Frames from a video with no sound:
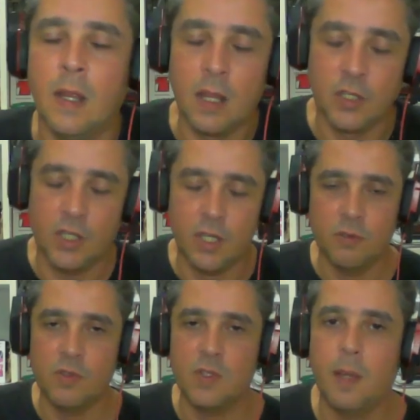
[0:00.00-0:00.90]

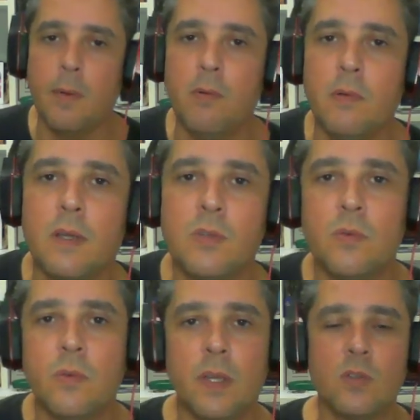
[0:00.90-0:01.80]
channel's Tapa Olho
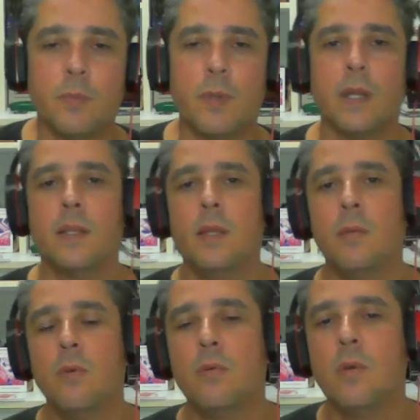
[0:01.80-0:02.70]
Azul and Super
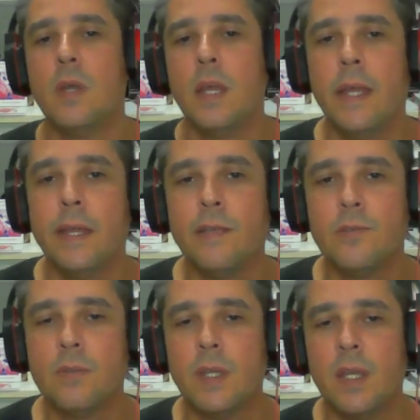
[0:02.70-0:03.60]
Acadêmico, and
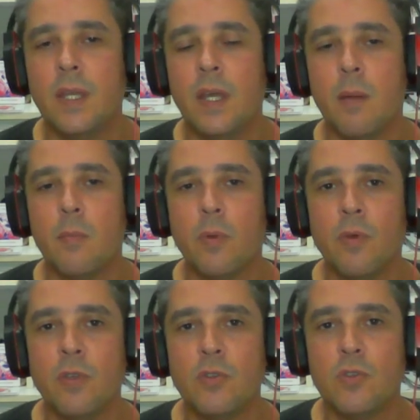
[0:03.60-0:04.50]
today I'm
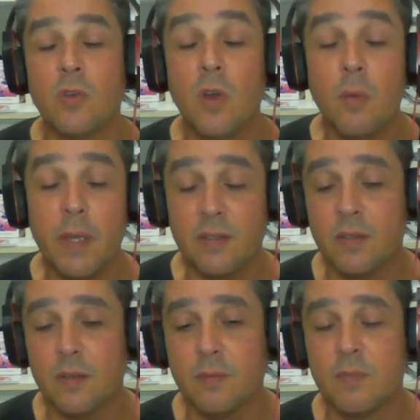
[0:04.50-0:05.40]
going to
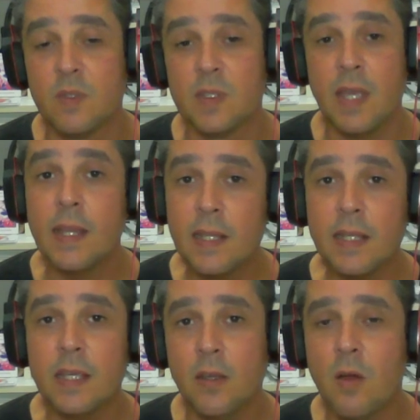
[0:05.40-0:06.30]

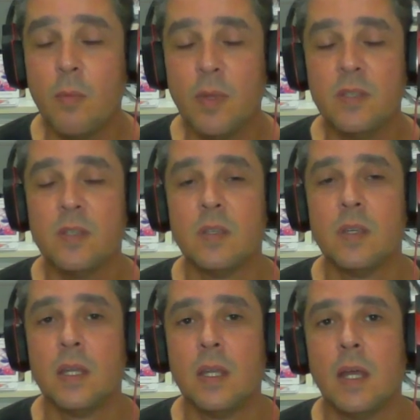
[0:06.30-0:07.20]
sadly comment
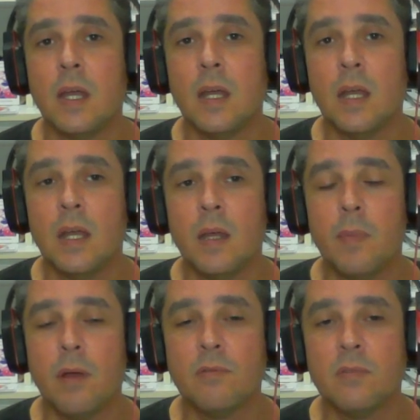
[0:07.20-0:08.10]

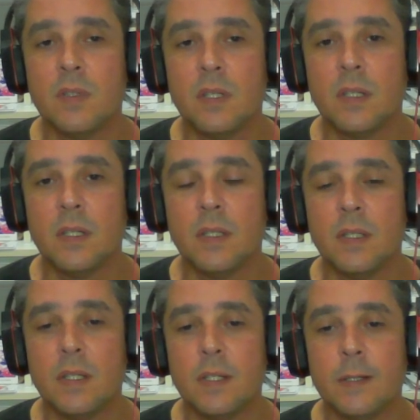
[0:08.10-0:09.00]
about
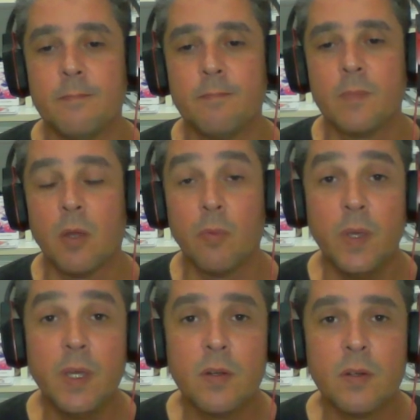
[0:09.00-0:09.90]
the
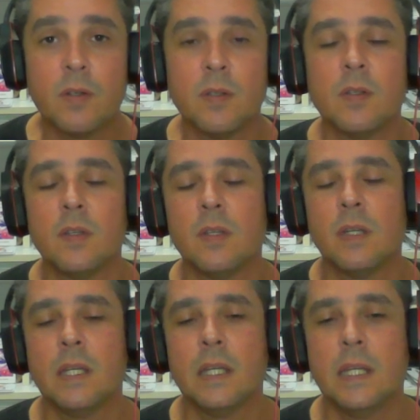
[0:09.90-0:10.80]
career
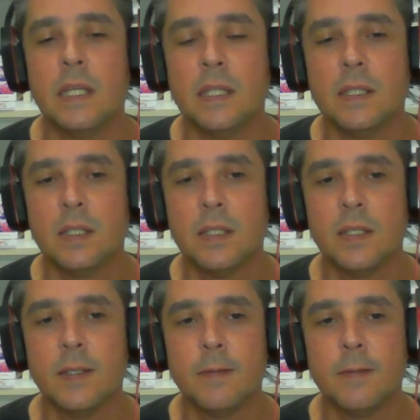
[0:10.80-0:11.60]
and the